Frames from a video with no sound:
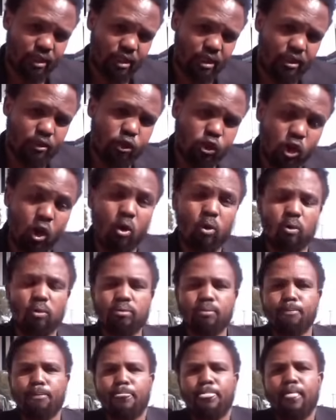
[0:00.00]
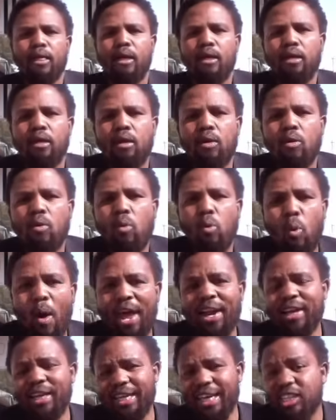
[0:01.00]
So,
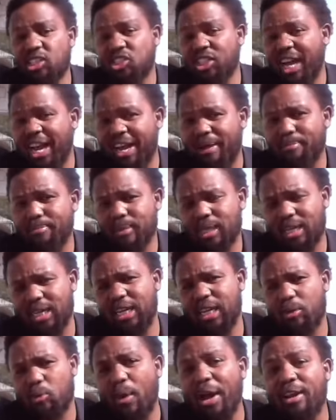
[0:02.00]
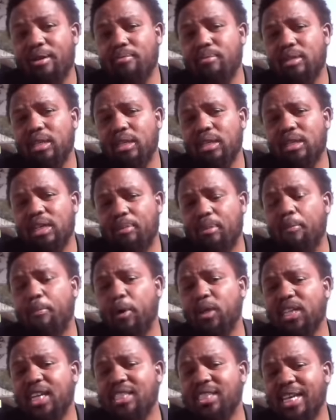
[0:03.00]
when
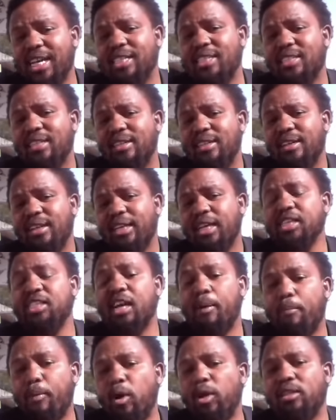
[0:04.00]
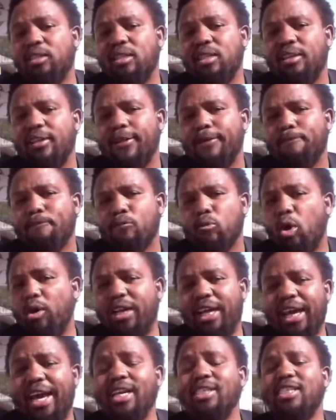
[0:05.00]
Ramaphosa says he support, or the
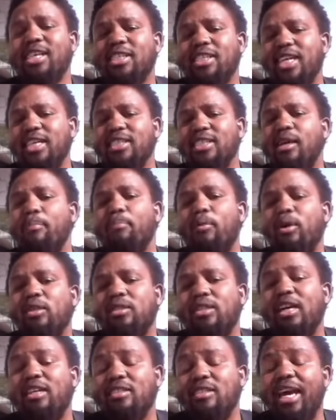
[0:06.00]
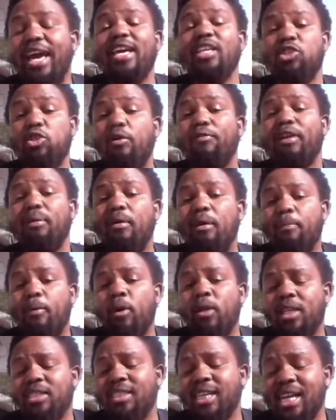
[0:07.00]
ANC says support, ANC of
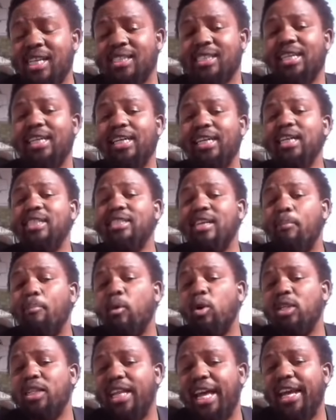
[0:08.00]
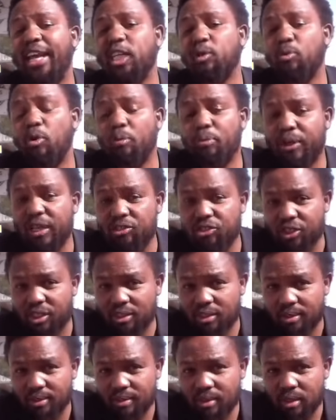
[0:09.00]
Ramaphosa says it supports land expropriation,
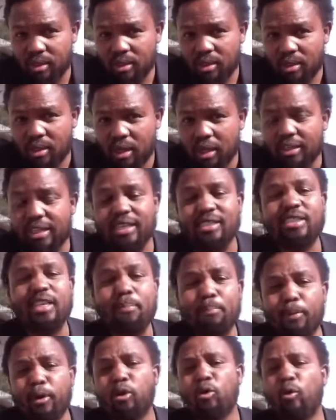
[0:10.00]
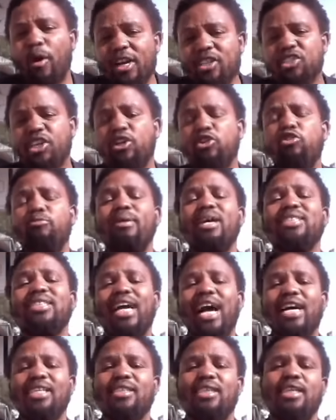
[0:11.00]
the simple question you must
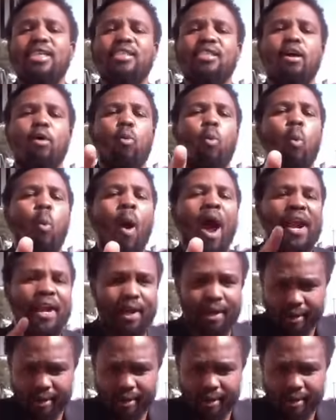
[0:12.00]
ask is when?